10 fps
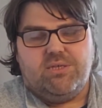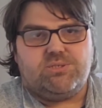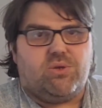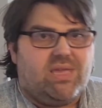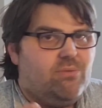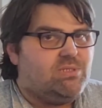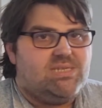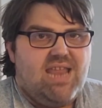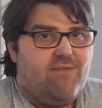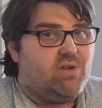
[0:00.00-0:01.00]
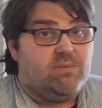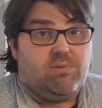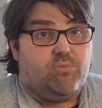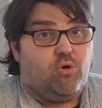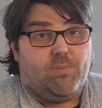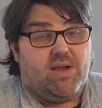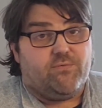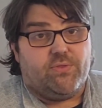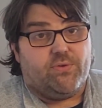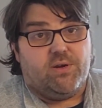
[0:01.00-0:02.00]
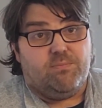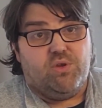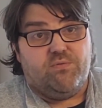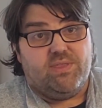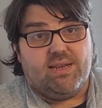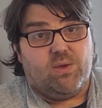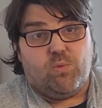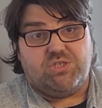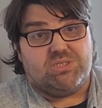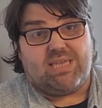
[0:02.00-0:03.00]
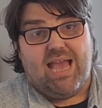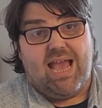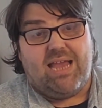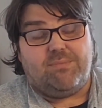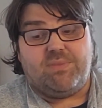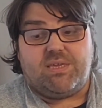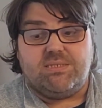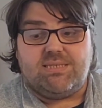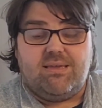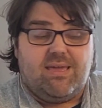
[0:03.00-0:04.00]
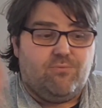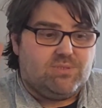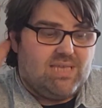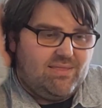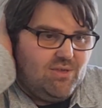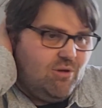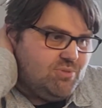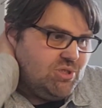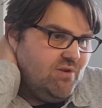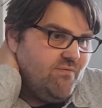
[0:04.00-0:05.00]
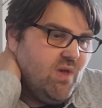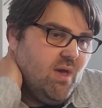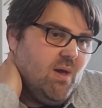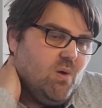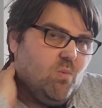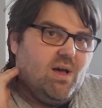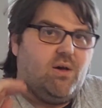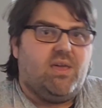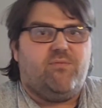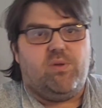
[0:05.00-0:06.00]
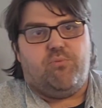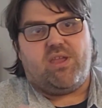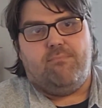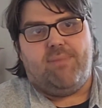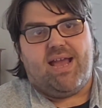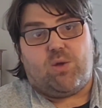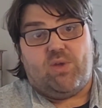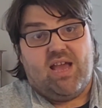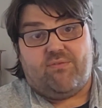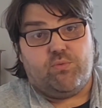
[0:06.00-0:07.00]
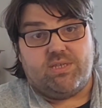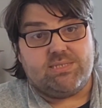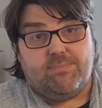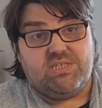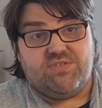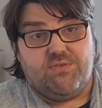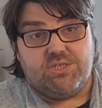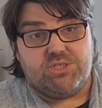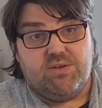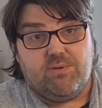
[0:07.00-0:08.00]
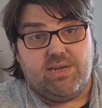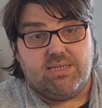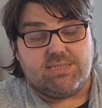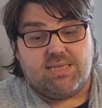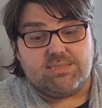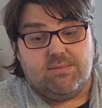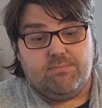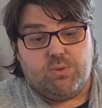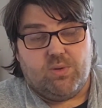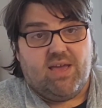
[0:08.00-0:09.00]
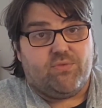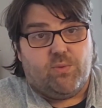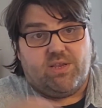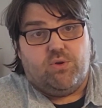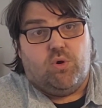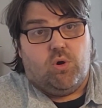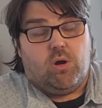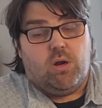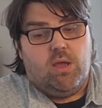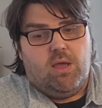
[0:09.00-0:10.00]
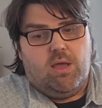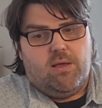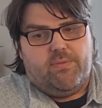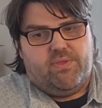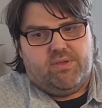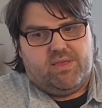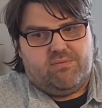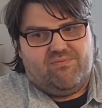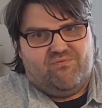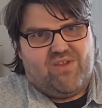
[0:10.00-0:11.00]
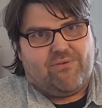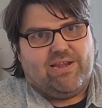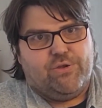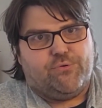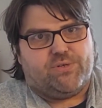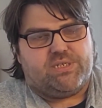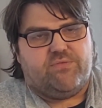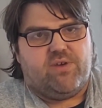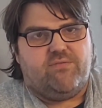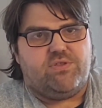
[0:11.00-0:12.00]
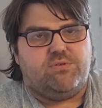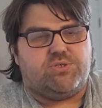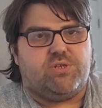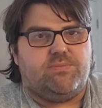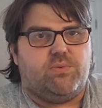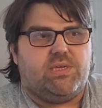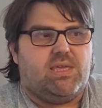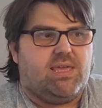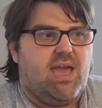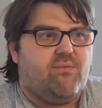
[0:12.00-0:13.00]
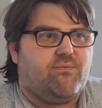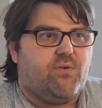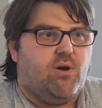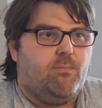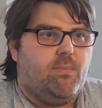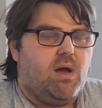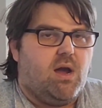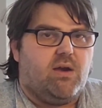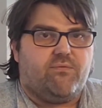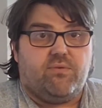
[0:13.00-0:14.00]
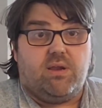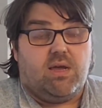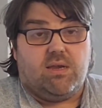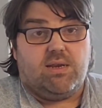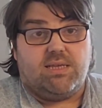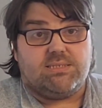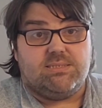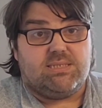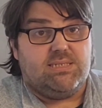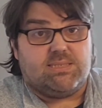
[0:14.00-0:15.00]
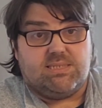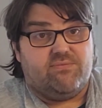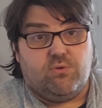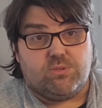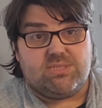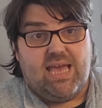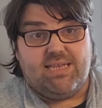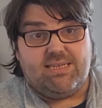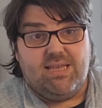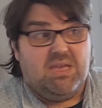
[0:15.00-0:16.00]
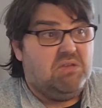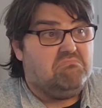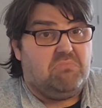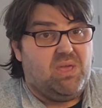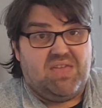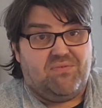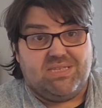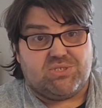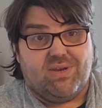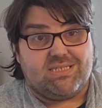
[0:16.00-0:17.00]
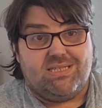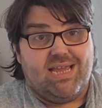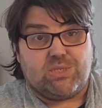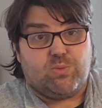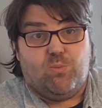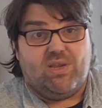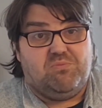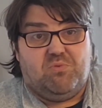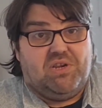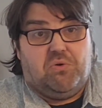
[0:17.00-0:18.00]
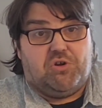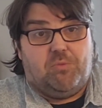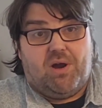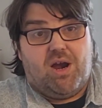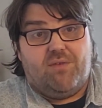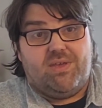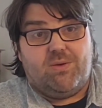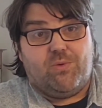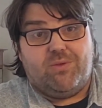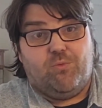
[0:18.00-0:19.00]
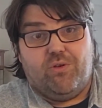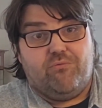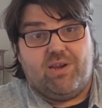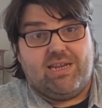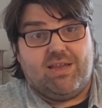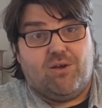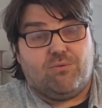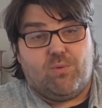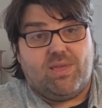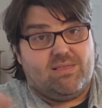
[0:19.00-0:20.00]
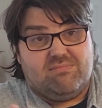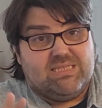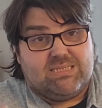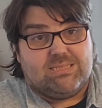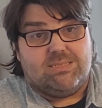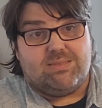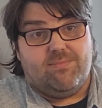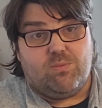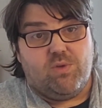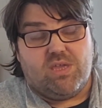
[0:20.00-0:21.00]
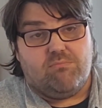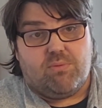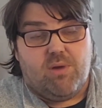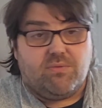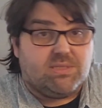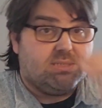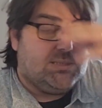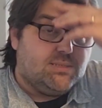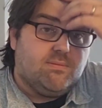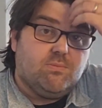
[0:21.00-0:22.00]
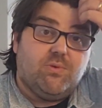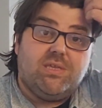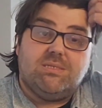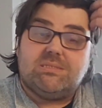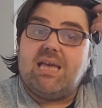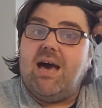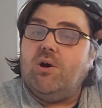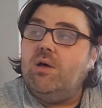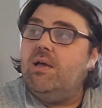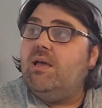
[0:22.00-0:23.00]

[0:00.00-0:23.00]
So he was never going to be brought back for a third movie. They're like, we just can't, because it was then the option of, well, if we bring him back, we have to accept his vision. It really is that simple. We have to ignore the very lucrative revenue stream that we can get from our licensees, because they've all said, if he's directed the next one, we don't want no part of it. We really don't. This isn't something we can promote. This isn't something we can sell.